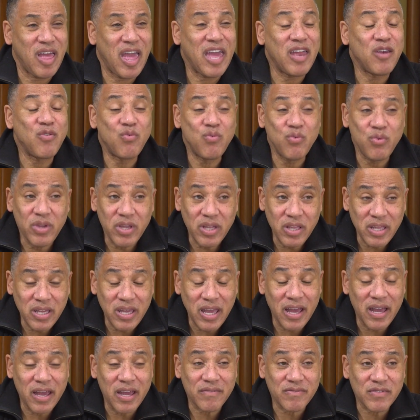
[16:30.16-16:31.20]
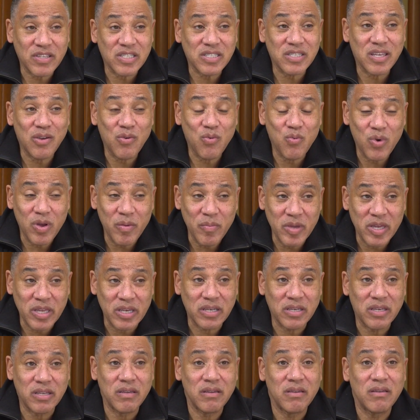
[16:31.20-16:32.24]
and really I have to say
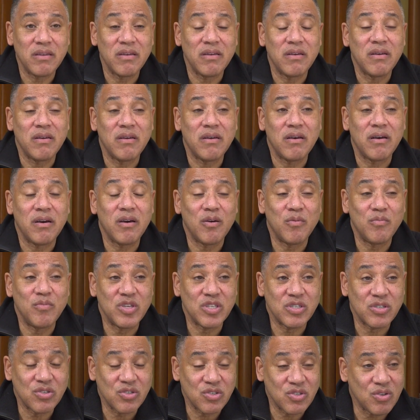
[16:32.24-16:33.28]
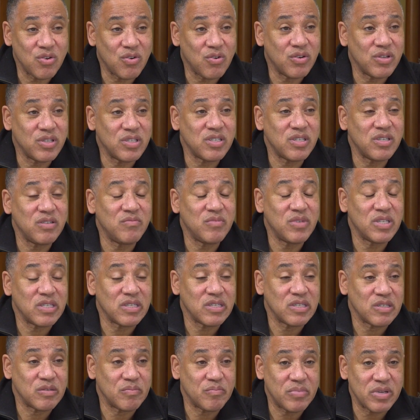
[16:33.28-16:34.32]
women, Mrs. Sorensen,
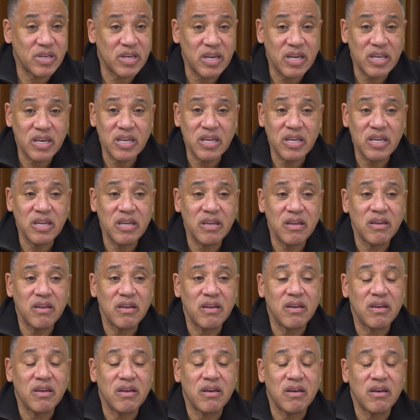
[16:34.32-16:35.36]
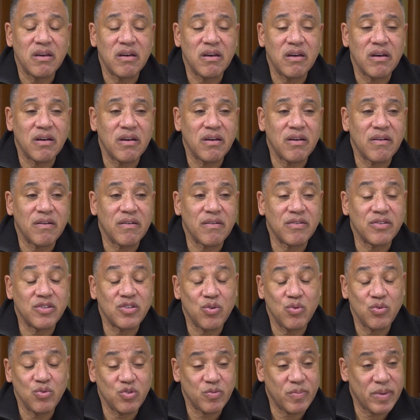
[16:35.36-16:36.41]
Mrs. Petty,
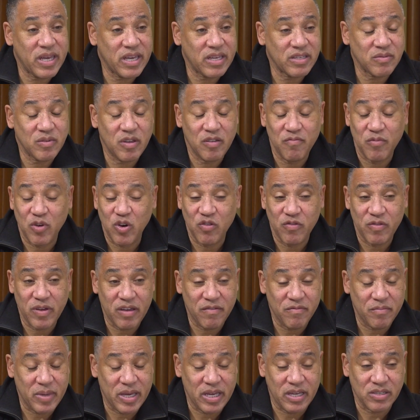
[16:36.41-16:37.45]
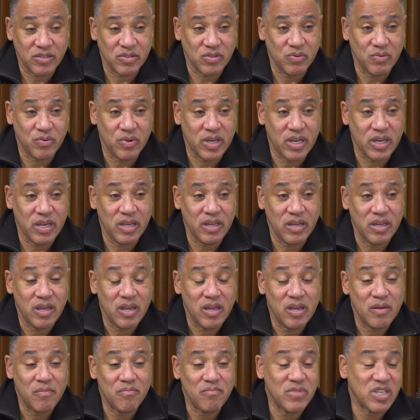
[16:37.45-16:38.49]
who's passed. They both have passed away.
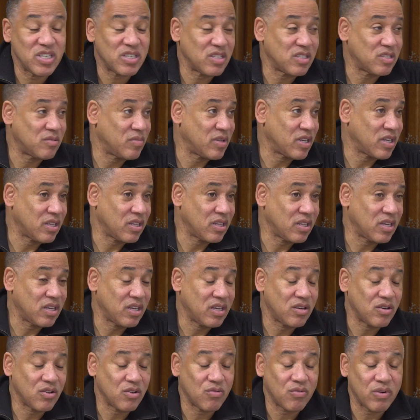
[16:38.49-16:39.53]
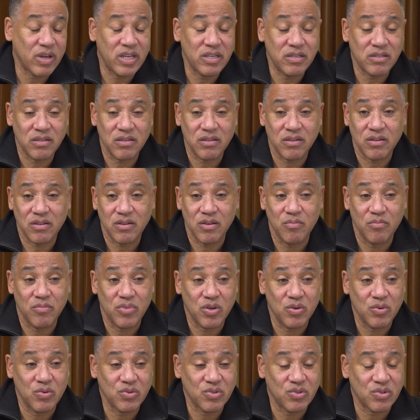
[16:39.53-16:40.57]
Mrs. McLean, great
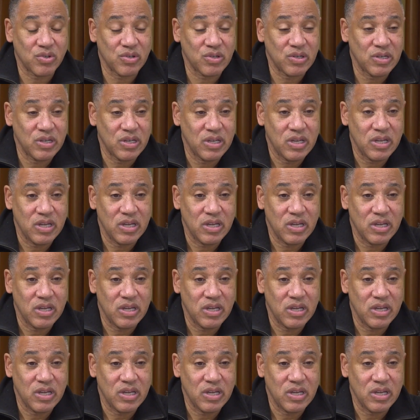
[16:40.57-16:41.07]
composer.